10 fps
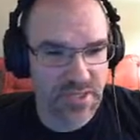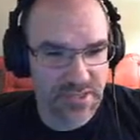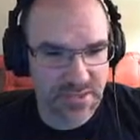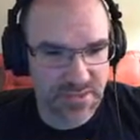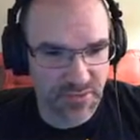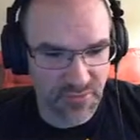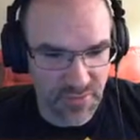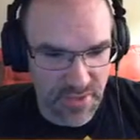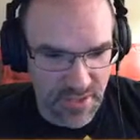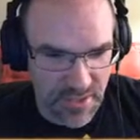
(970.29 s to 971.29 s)

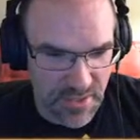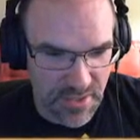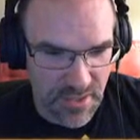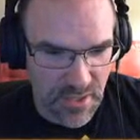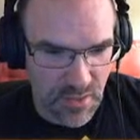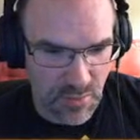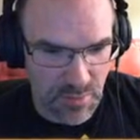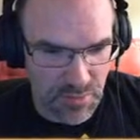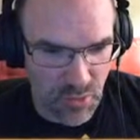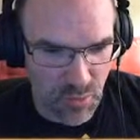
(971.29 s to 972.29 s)
So we
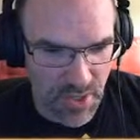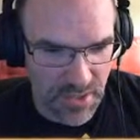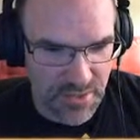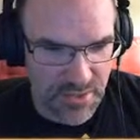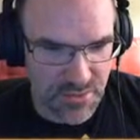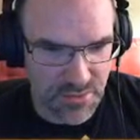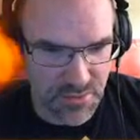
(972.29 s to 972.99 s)
will go back to